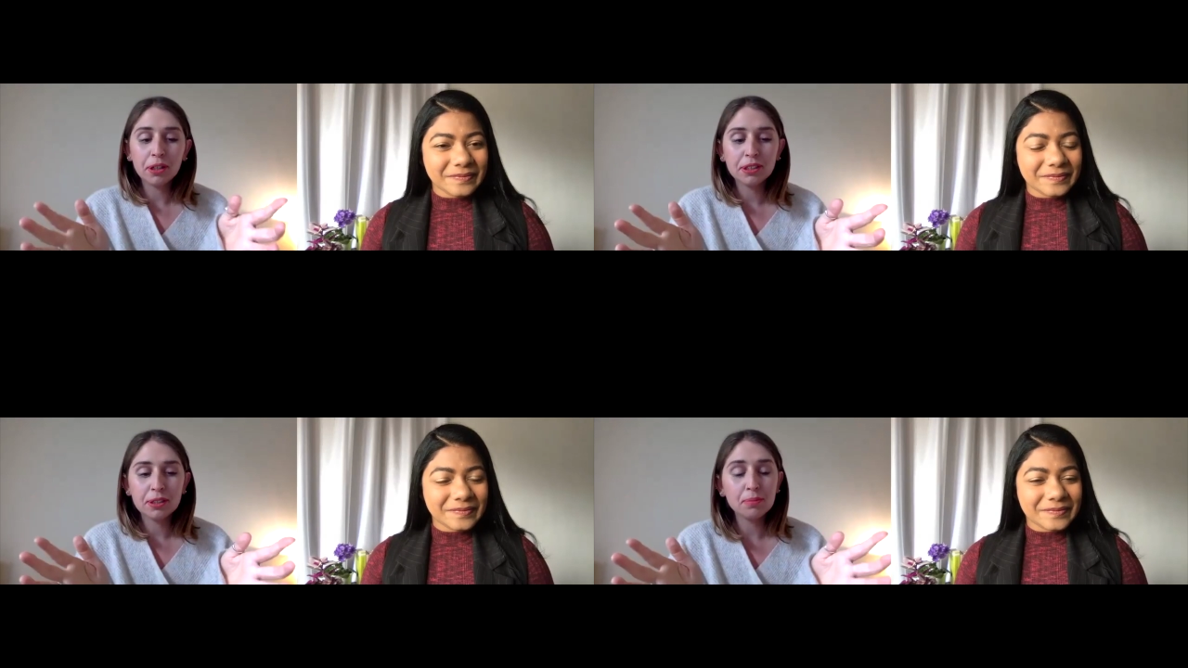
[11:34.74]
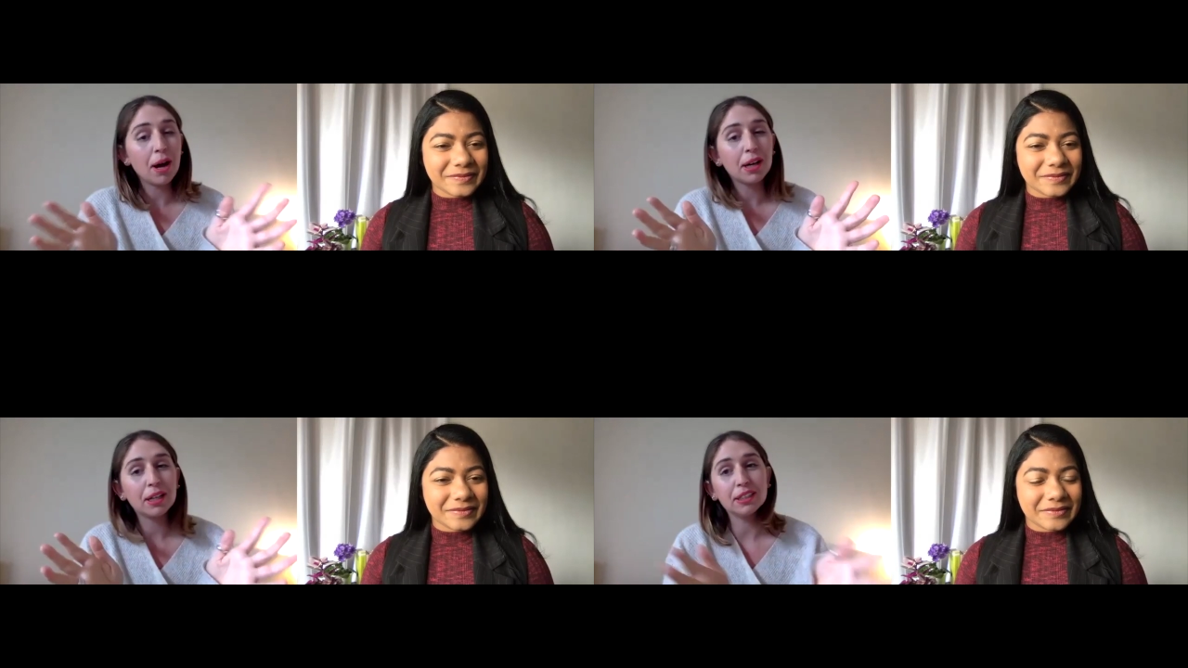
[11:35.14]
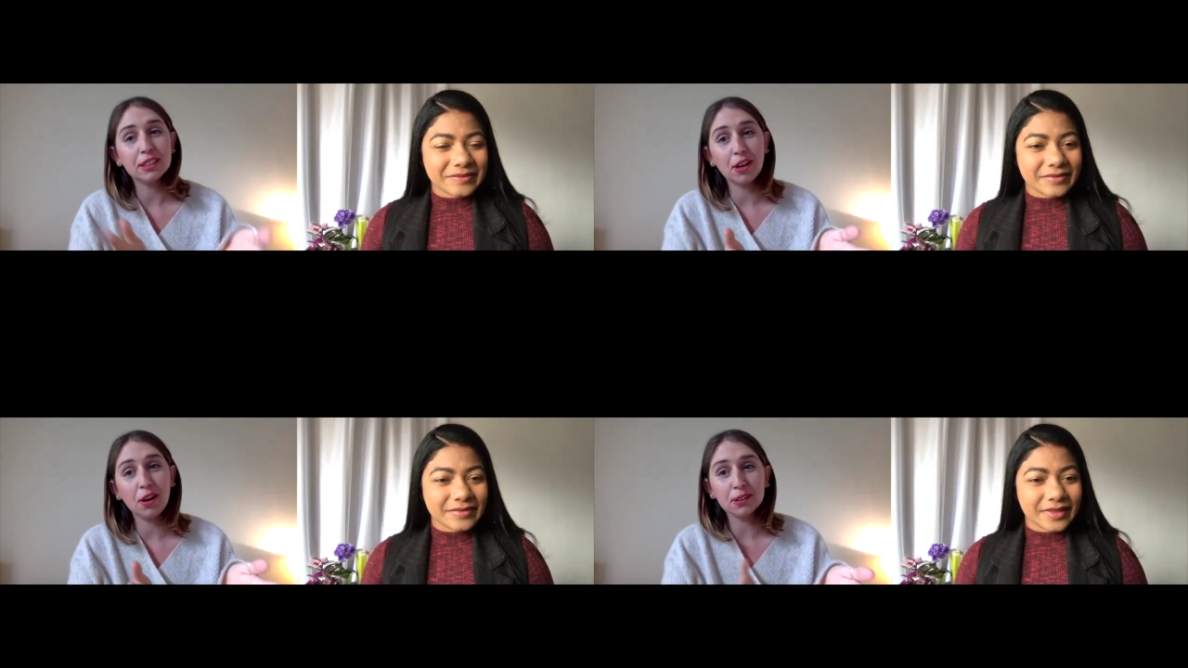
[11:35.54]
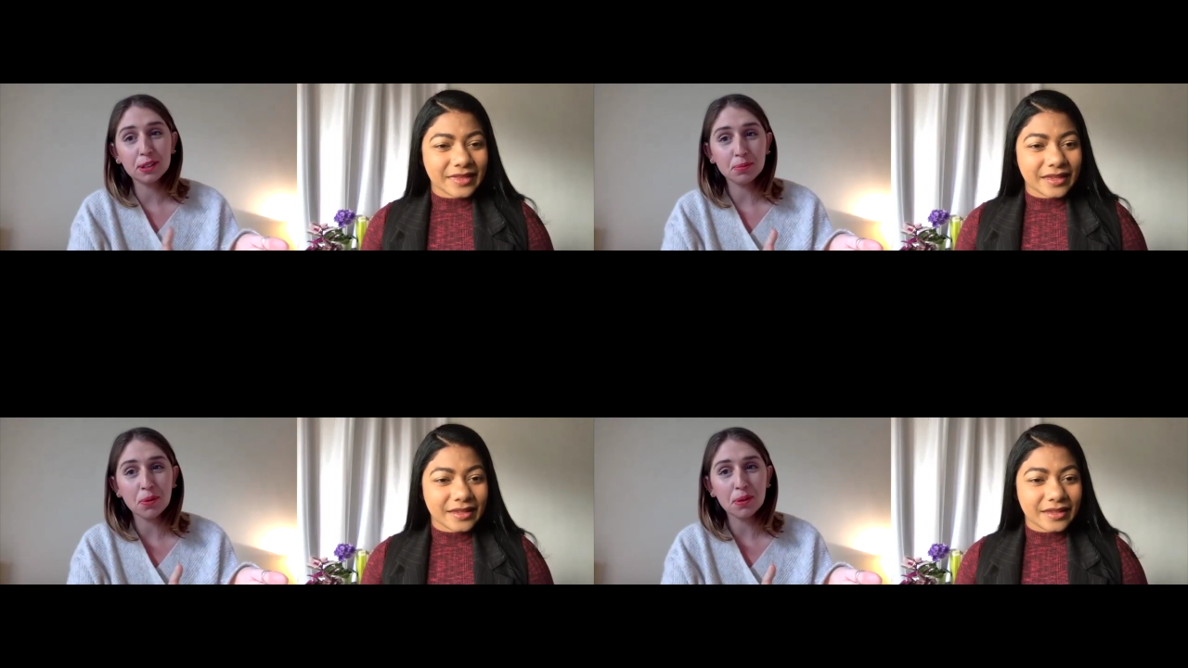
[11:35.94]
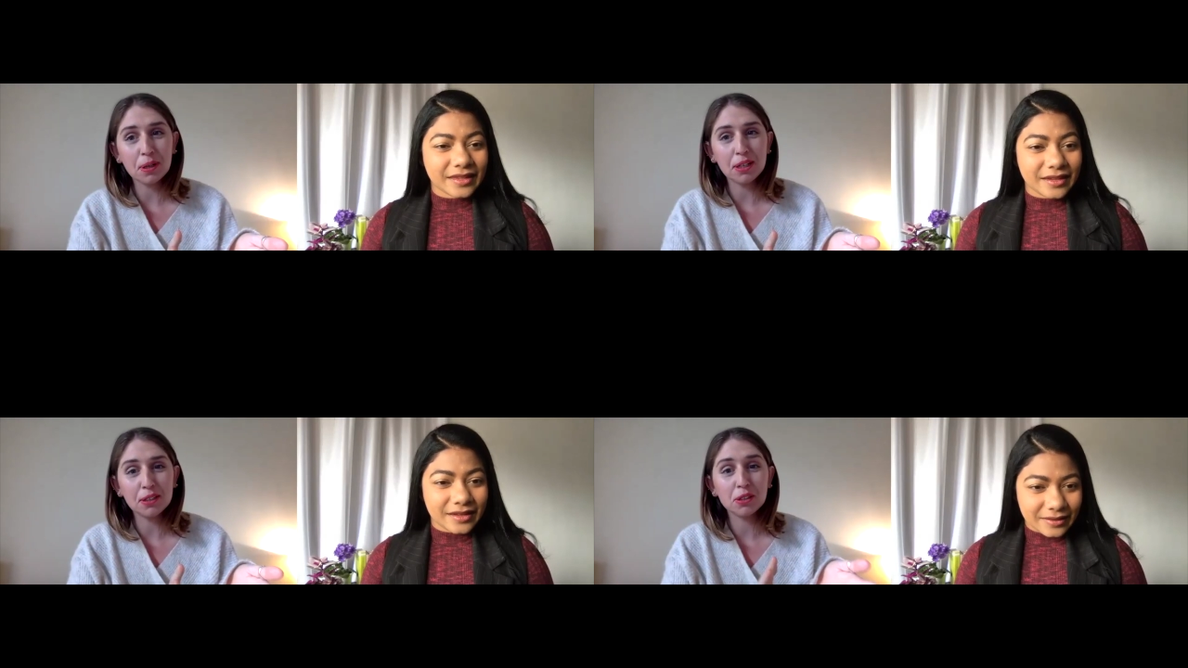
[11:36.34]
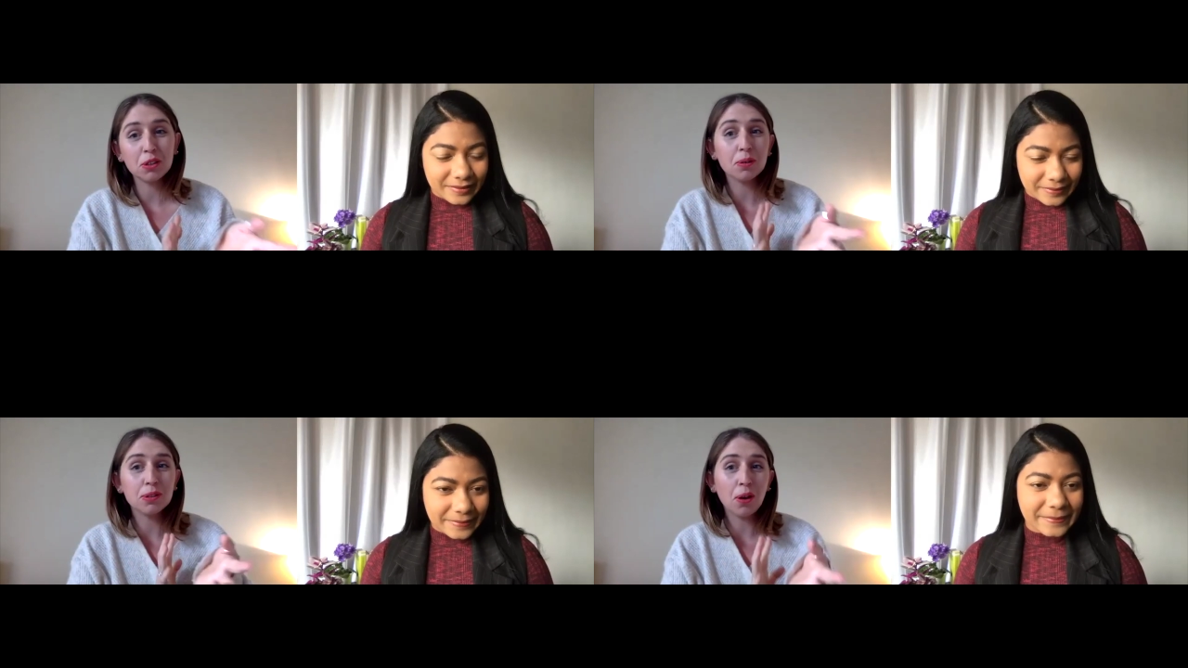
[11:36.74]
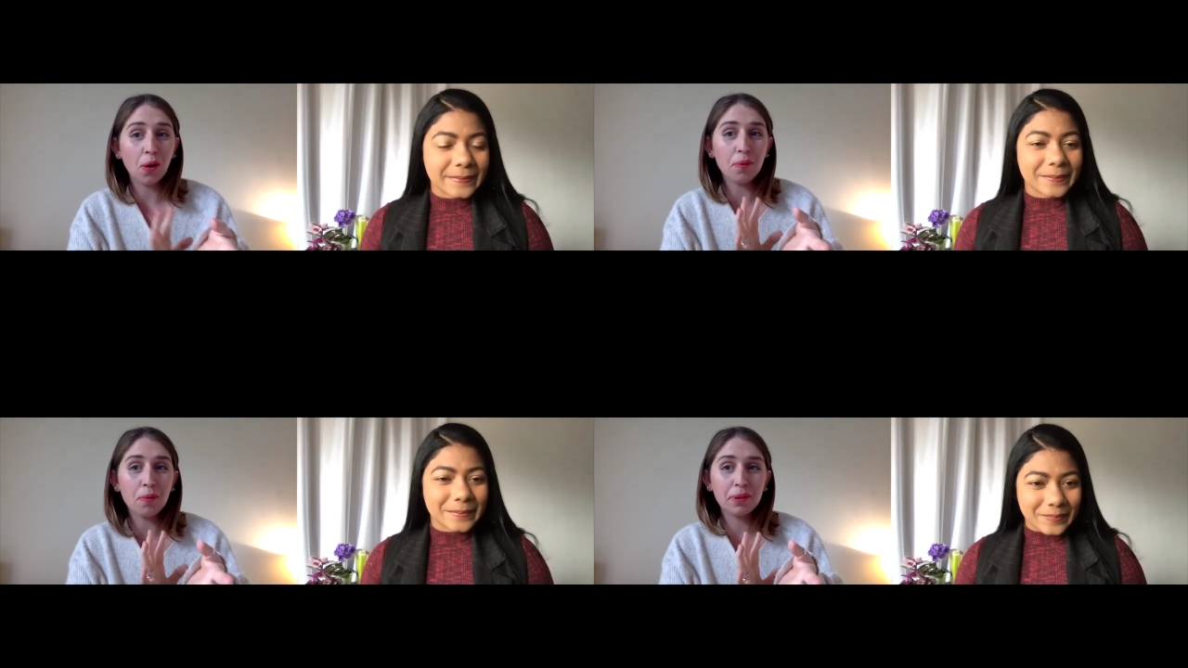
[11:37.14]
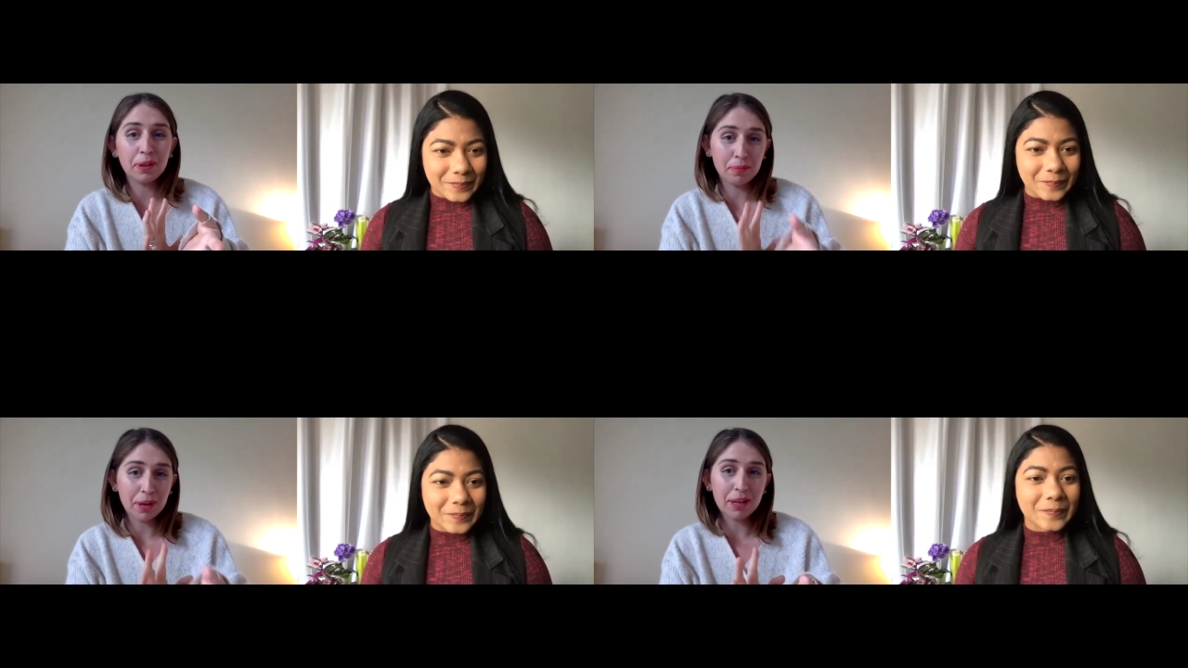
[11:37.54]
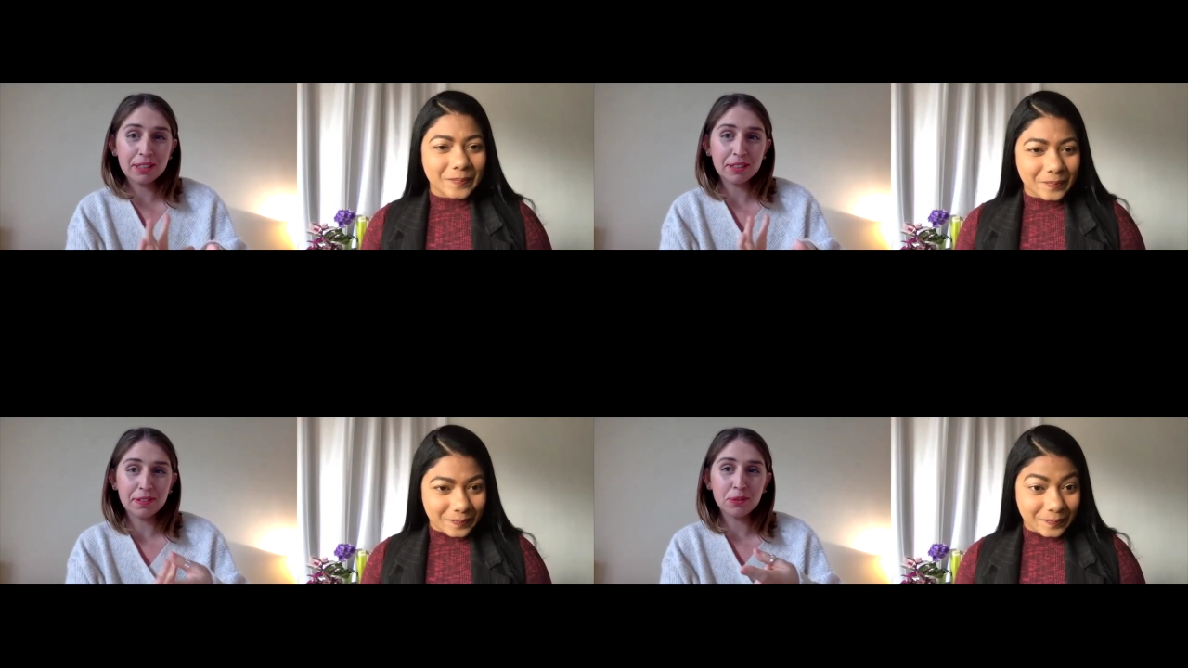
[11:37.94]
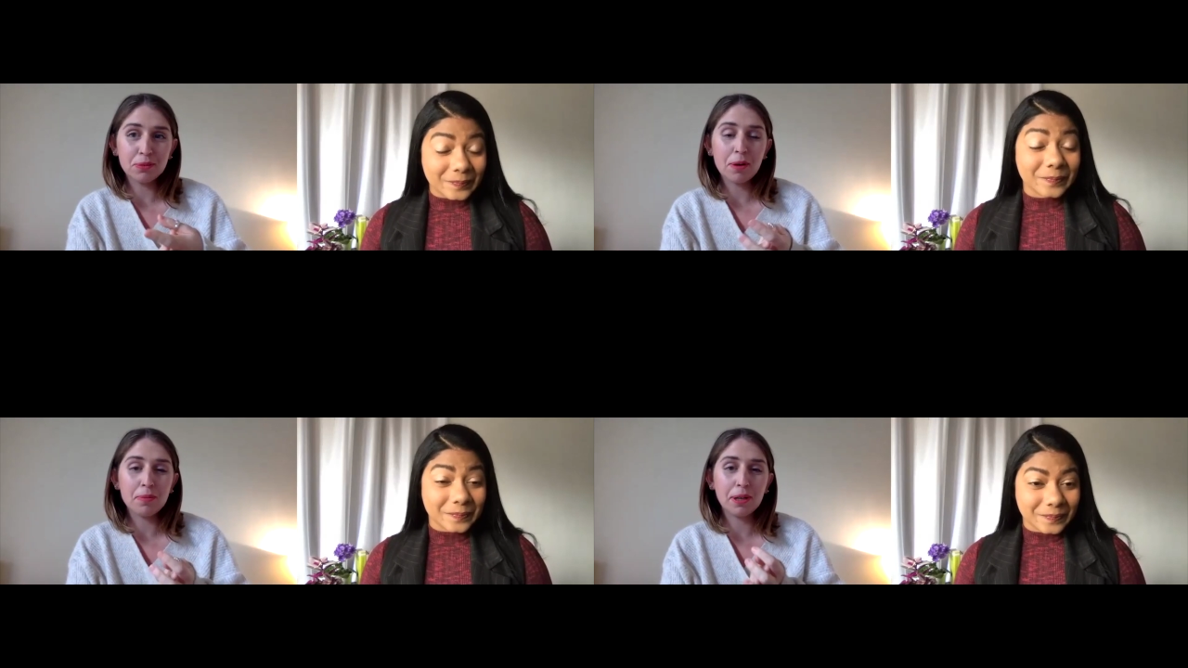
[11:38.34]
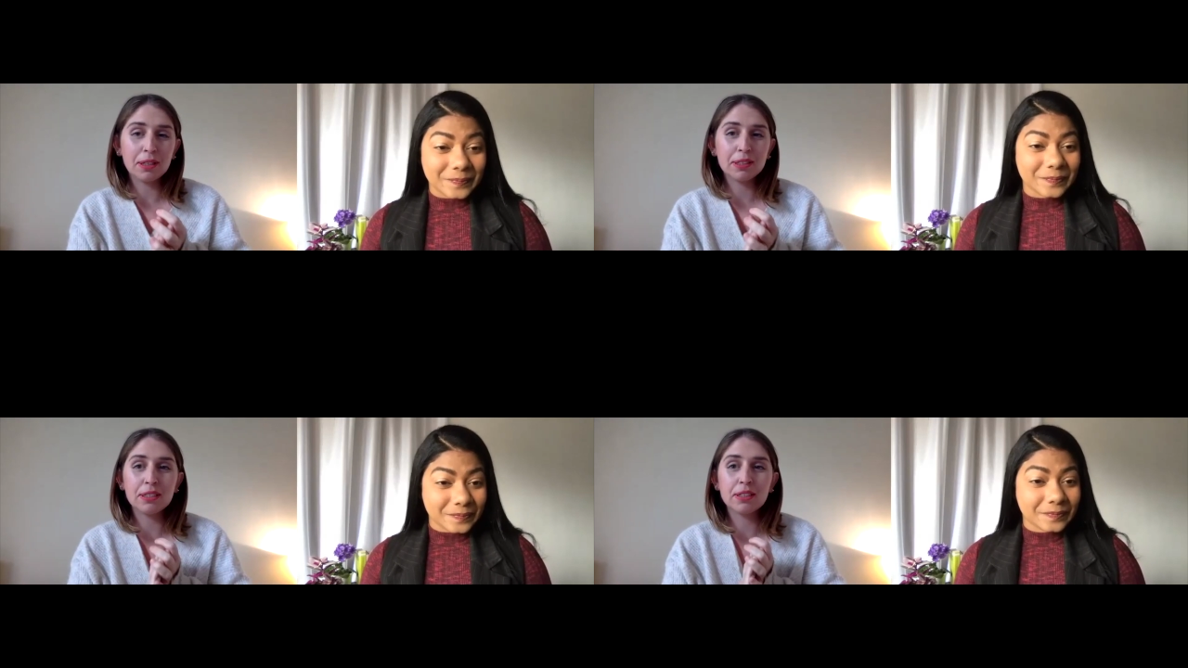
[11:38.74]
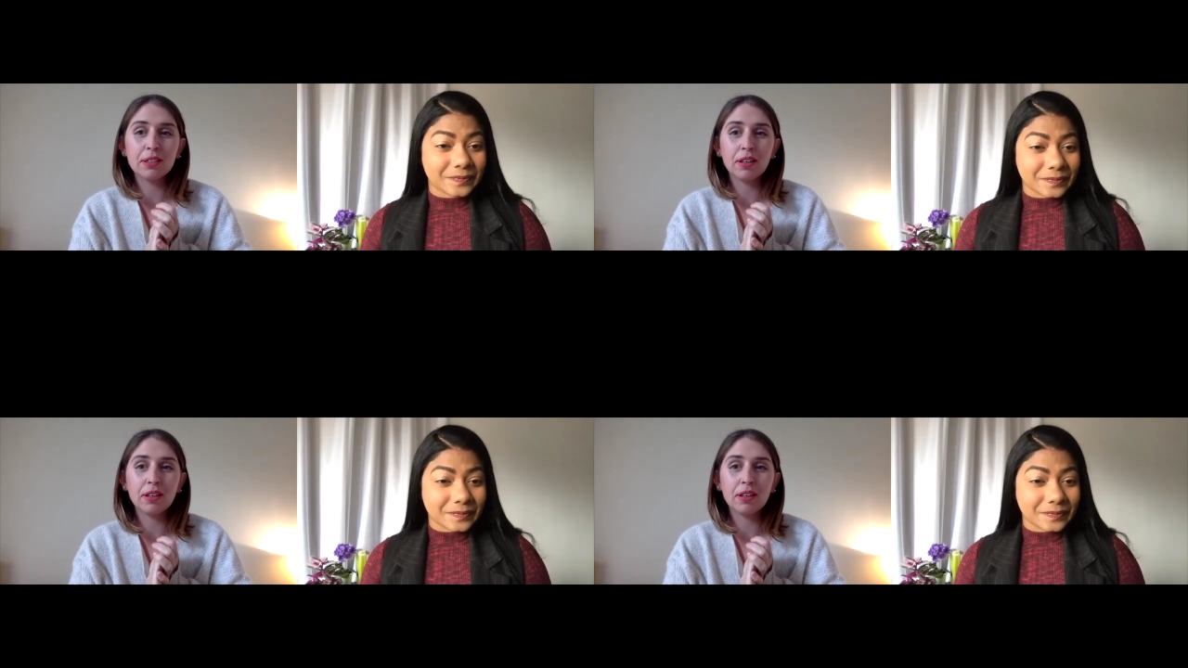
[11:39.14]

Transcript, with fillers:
Speaker 1: the market is a lot smaller. So it's a lot competitive as well because there's,